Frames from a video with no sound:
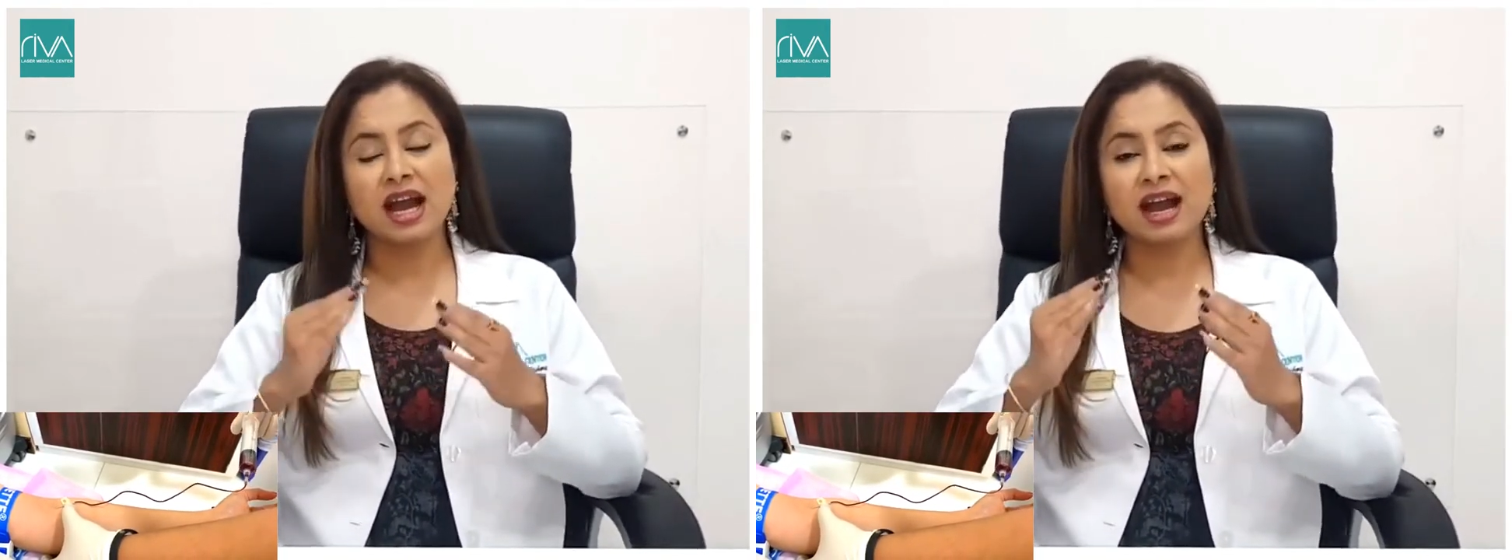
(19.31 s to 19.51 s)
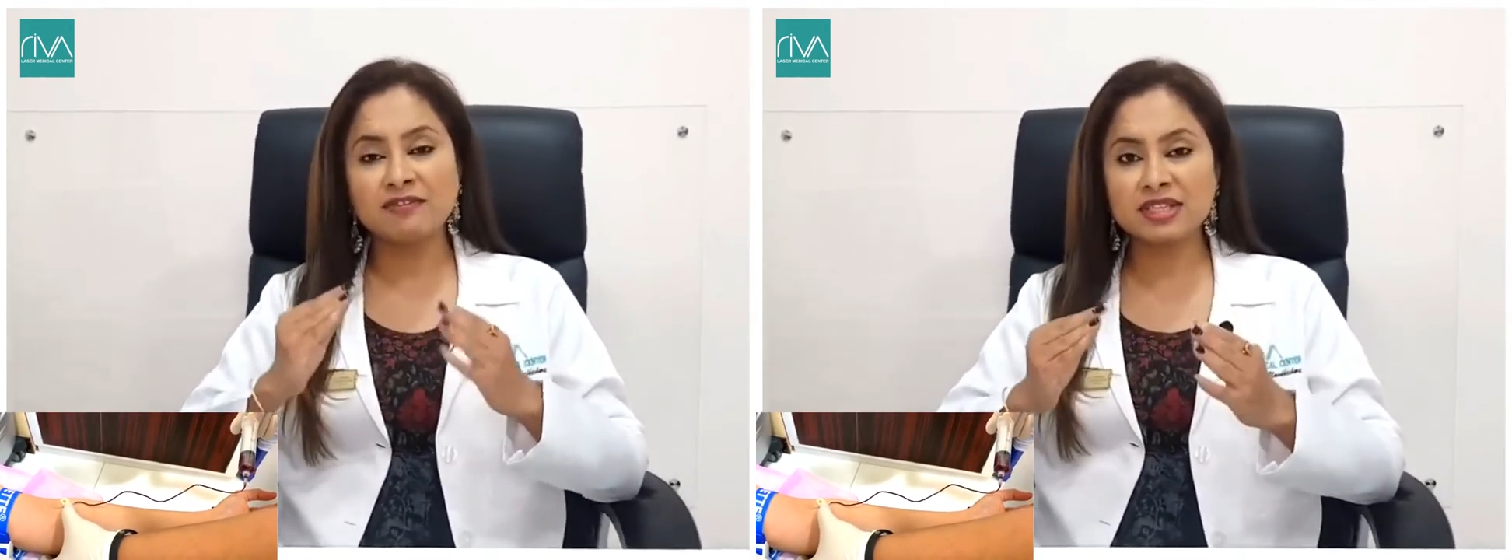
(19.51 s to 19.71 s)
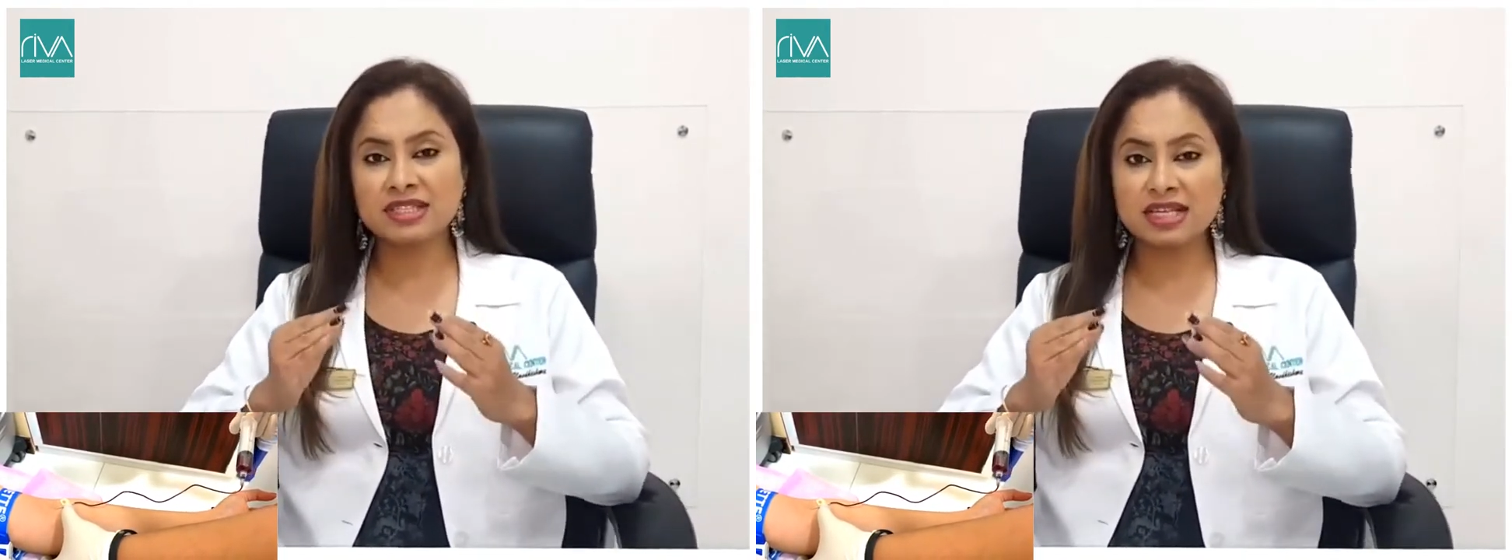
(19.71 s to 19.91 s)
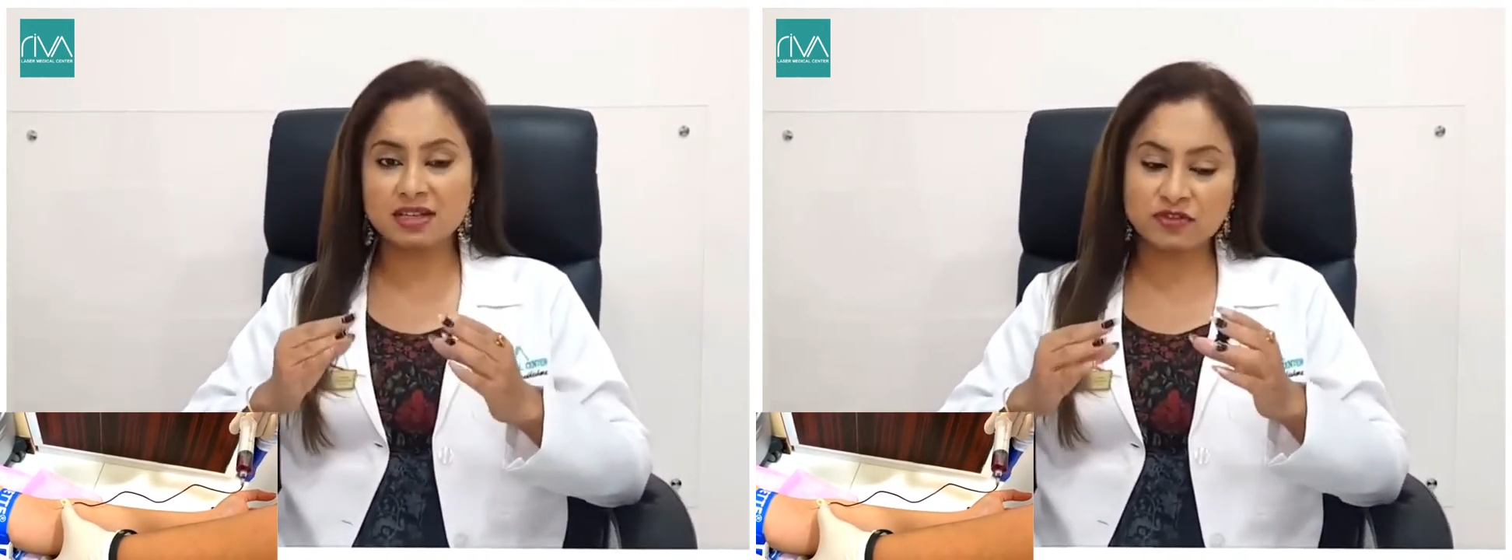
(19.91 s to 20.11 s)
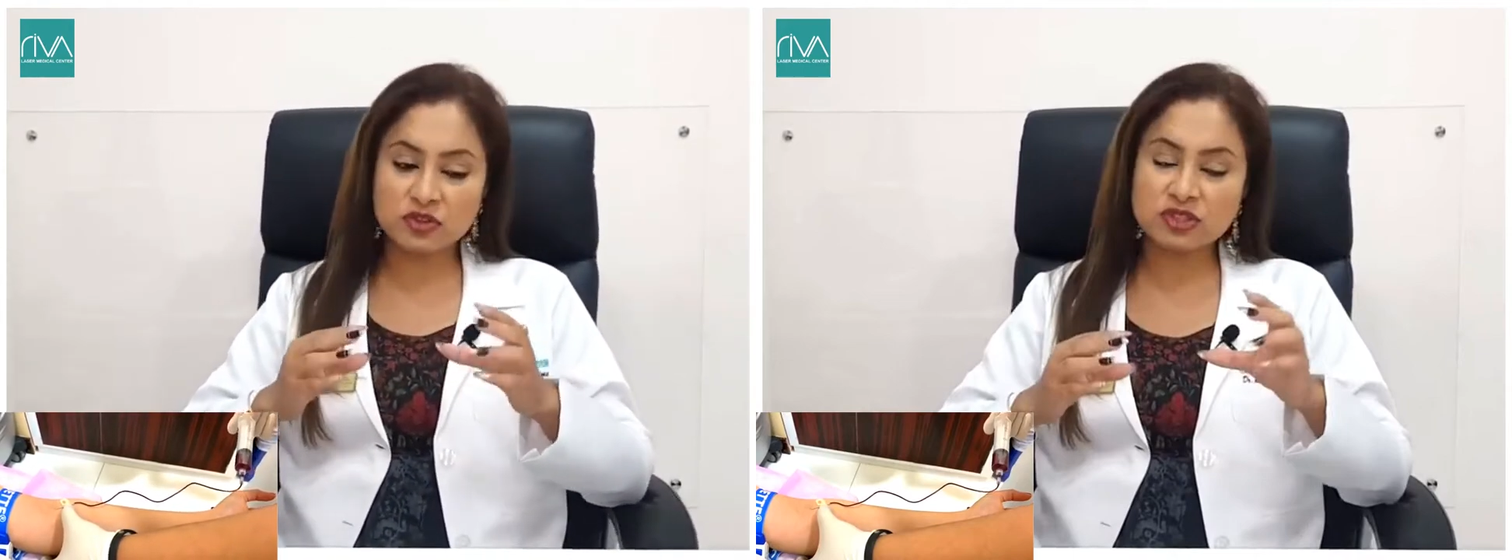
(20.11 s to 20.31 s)
After
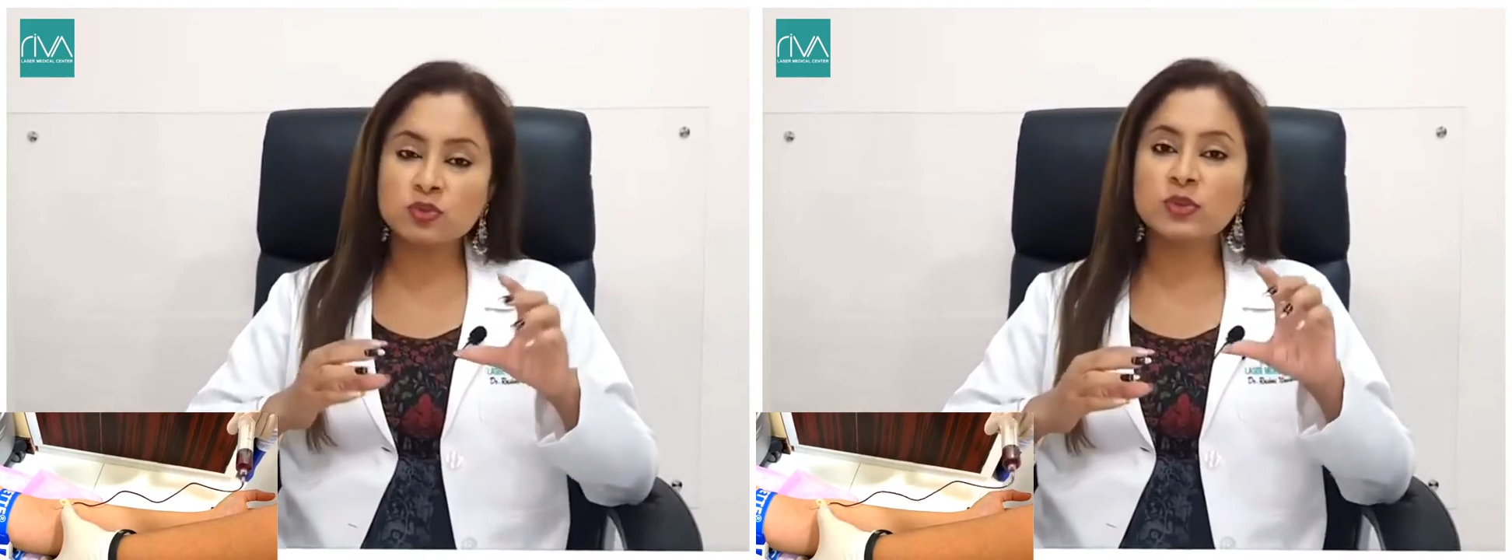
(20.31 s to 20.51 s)
centrifuging,